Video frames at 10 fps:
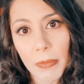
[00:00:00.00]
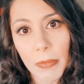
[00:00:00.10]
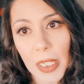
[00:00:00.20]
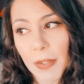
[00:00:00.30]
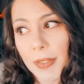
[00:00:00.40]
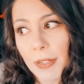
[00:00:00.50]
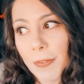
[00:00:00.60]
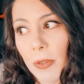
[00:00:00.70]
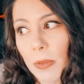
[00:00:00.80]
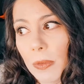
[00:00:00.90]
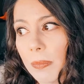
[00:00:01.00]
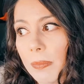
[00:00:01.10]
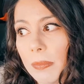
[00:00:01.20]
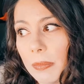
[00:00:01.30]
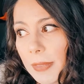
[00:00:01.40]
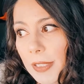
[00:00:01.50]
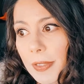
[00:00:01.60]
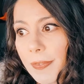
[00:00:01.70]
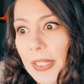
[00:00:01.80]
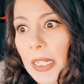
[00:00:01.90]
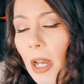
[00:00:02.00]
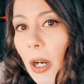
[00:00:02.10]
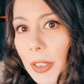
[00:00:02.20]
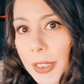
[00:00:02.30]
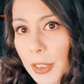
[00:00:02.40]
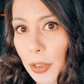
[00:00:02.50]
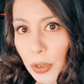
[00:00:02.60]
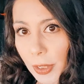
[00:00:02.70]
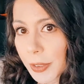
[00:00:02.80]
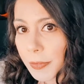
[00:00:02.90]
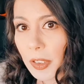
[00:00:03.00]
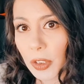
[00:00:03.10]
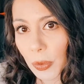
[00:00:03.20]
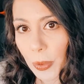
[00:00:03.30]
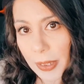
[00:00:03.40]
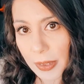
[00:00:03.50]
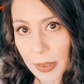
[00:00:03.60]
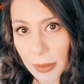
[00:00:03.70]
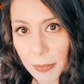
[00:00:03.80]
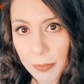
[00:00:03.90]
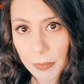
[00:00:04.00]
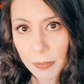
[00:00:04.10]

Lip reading: even if they call it constructive criticism,